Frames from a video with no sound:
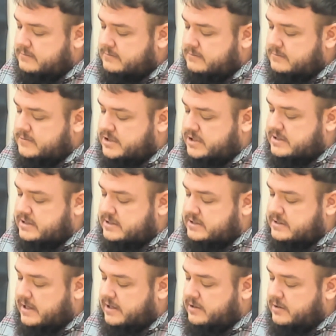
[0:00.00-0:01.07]
Jesus is
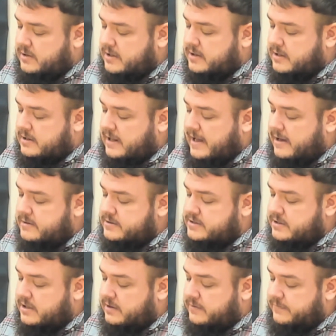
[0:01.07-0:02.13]
saying, you look at the clouds
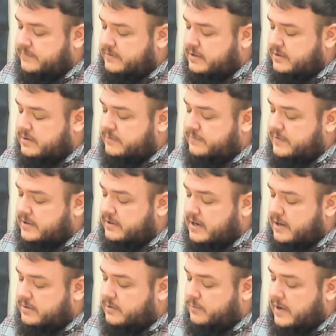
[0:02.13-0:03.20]
and you can figure
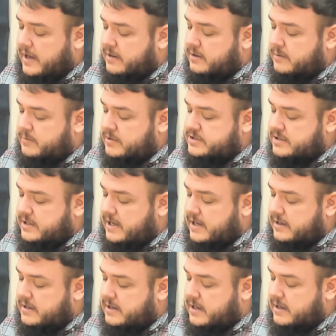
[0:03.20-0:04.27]
out the weather, but you
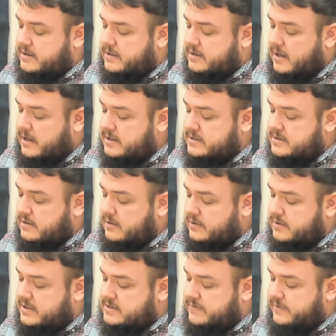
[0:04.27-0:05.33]
can't connect the dots on all
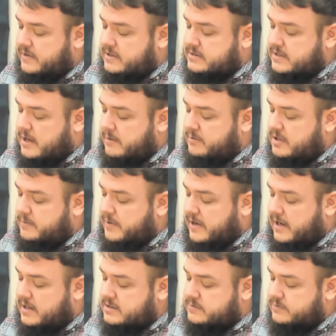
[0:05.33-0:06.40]
these events coming to
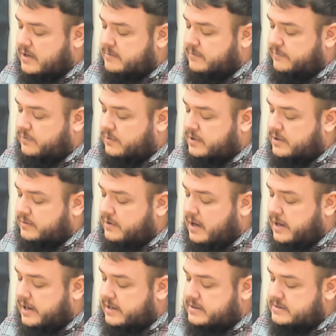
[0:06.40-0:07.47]
pass right before your
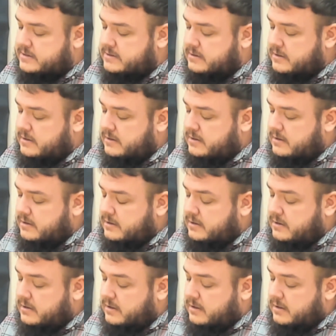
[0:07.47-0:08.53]
eyes.
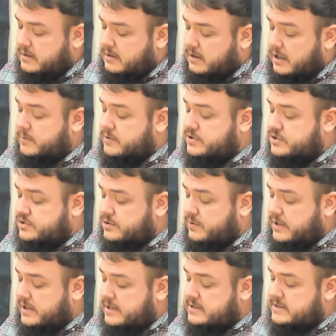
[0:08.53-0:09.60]
And it was true
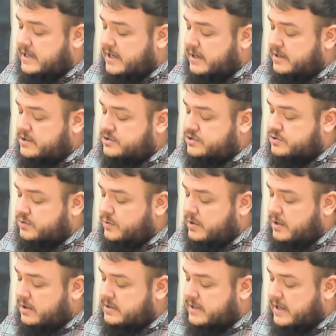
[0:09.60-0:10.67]
in his day, and it's true in
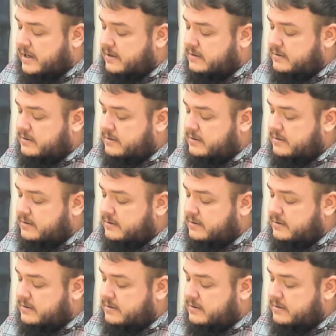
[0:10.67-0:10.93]
our day.